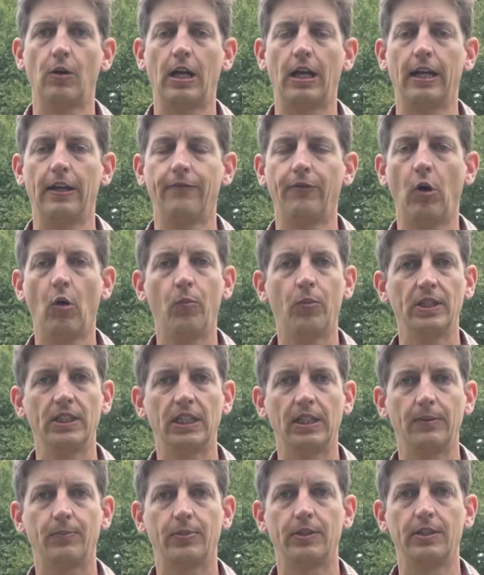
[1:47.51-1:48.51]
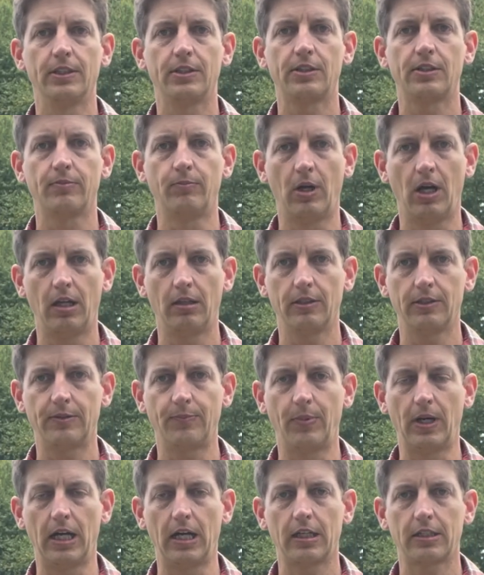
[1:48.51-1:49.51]
I've opened up the smallest
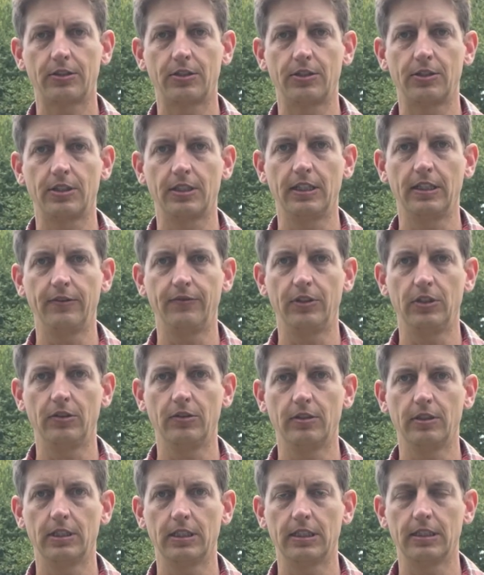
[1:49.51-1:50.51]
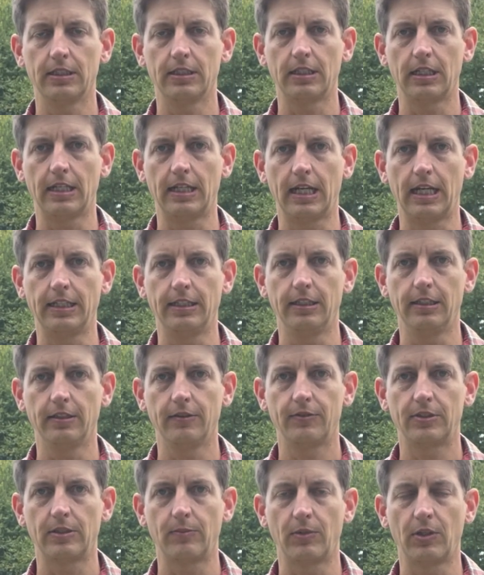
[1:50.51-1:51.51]
box to give you an idea of
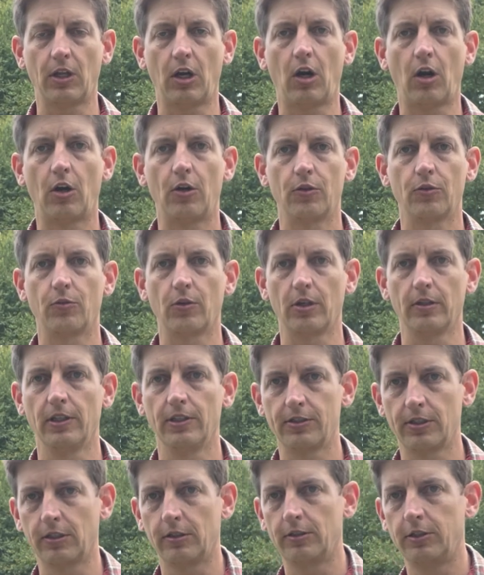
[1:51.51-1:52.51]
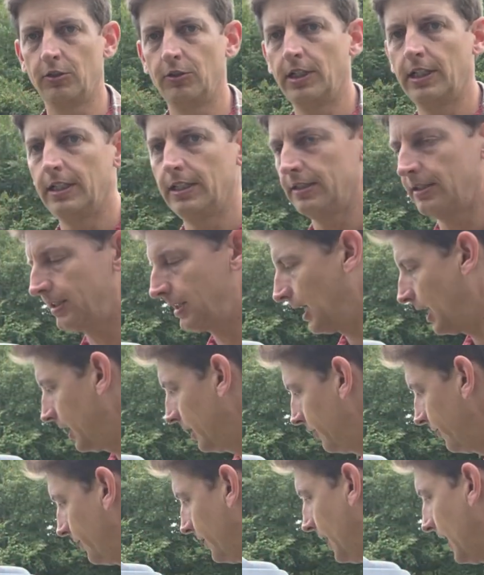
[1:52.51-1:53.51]
some of the hardware that's included inside
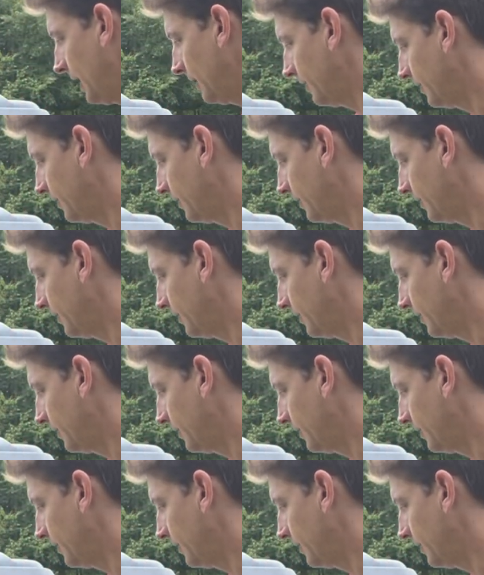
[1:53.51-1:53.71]
of that.